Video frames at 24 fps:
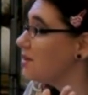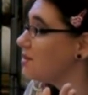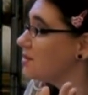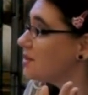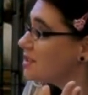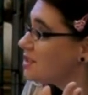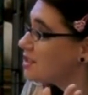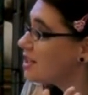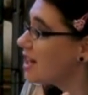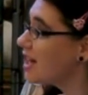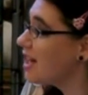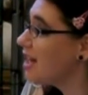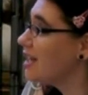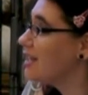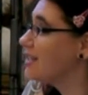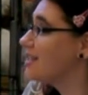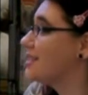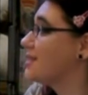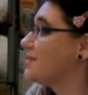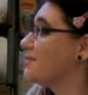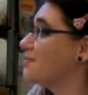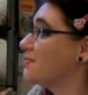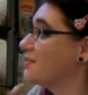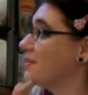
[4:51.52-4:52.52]
oh,
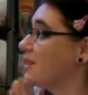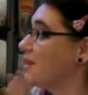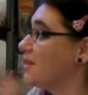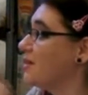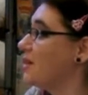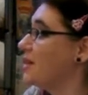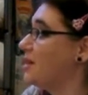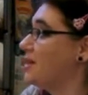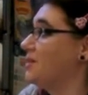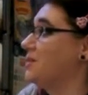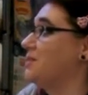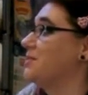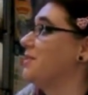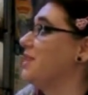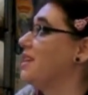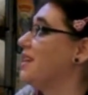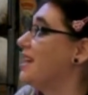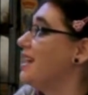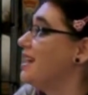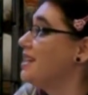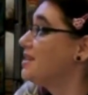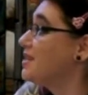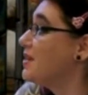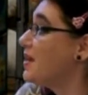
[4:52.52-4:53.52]
guys. Who knew?
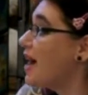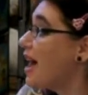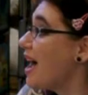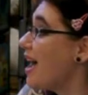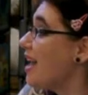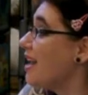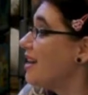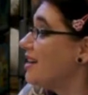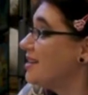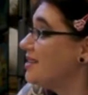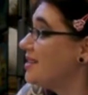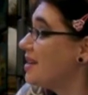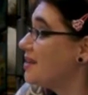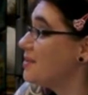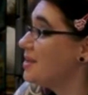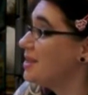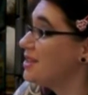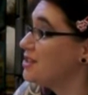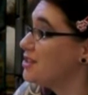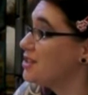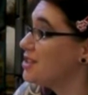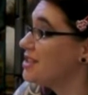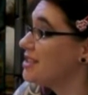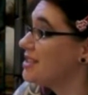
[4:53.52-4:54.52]
So,
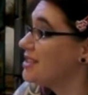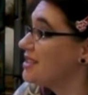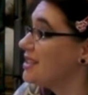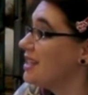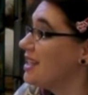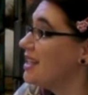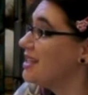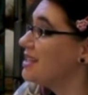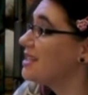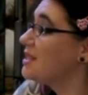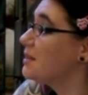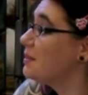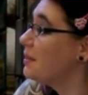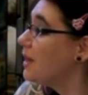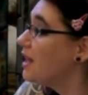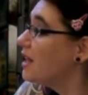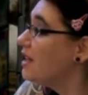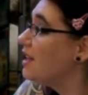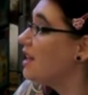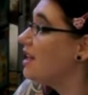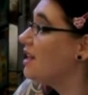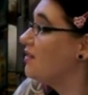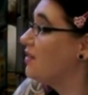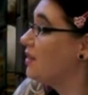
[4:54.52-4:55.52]
it's the
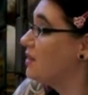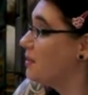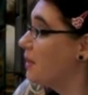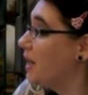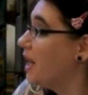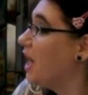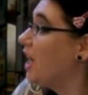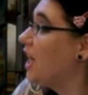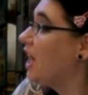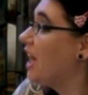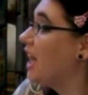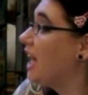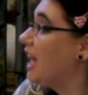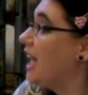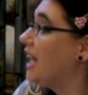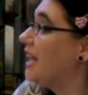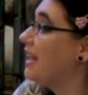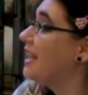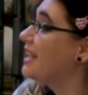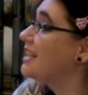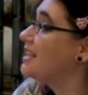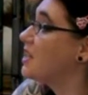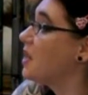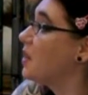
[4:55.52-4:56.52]
middle of the middle, and
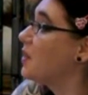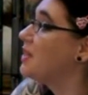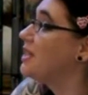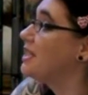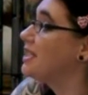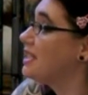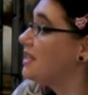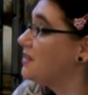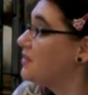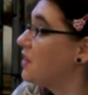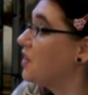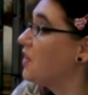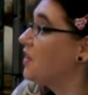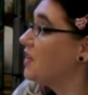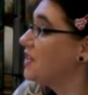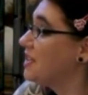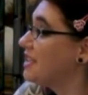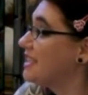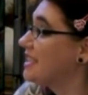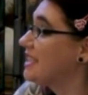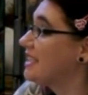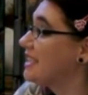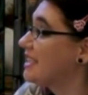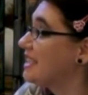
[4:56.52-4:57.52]
that's always
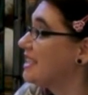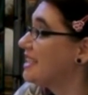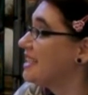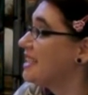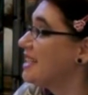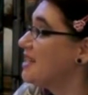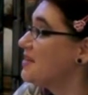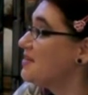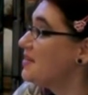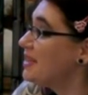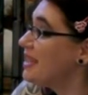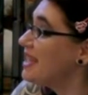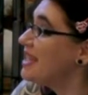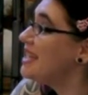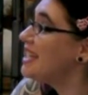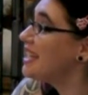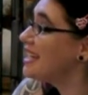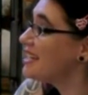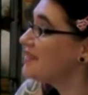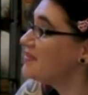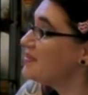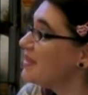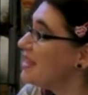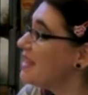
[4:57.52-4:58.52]

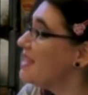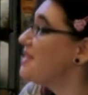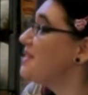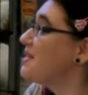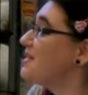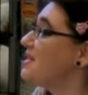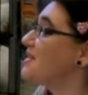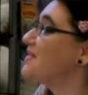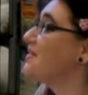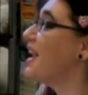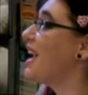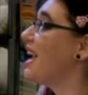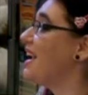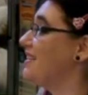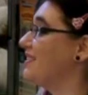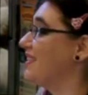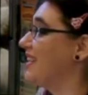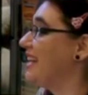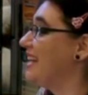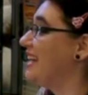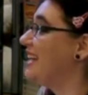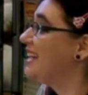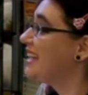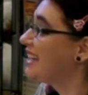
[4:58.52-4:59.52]
Then you survive
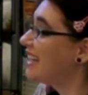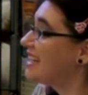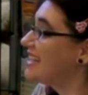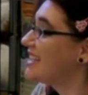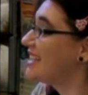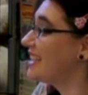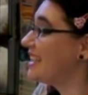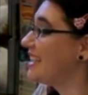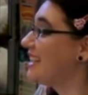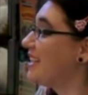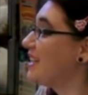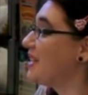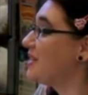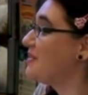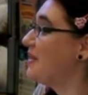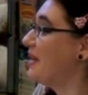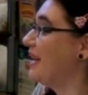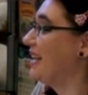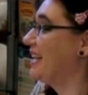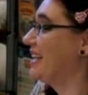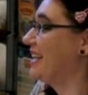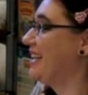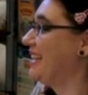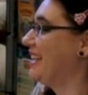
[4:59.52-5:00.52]
it and get on to the third
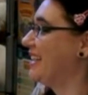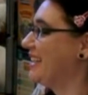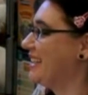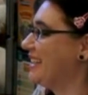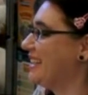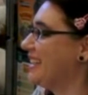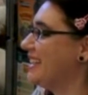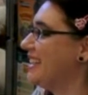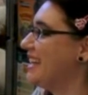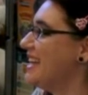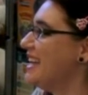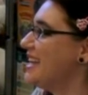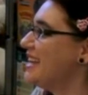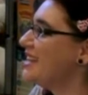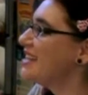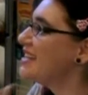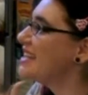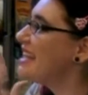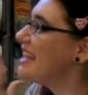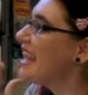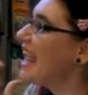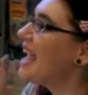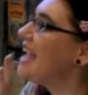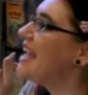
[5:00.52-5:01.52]
book.
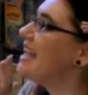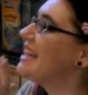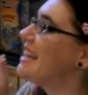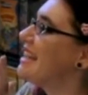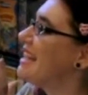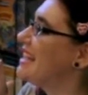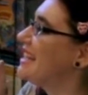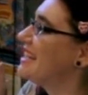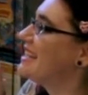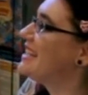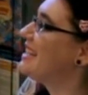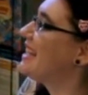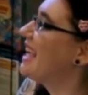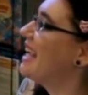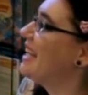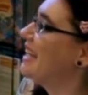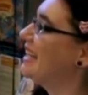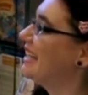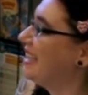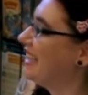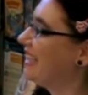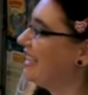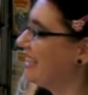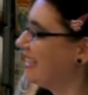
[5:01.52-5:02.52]
There's light at the end of the
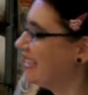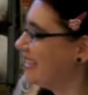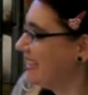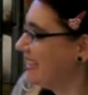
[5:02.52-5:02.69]
tunnel.